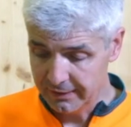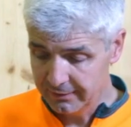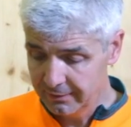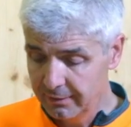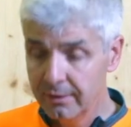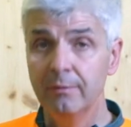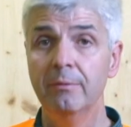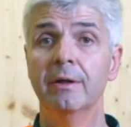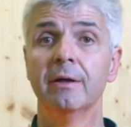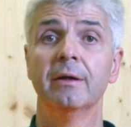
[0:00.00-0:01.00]
how to
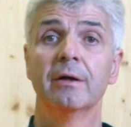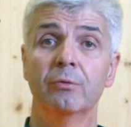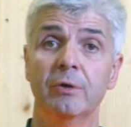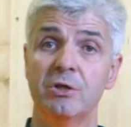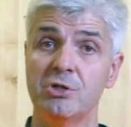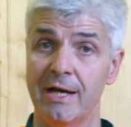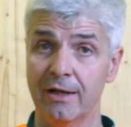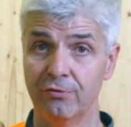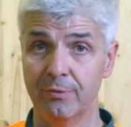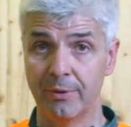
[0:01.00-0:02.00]
best sharpen a
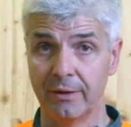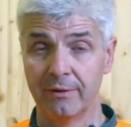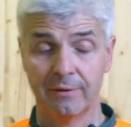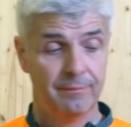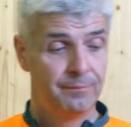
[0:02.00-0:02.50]
dull chain.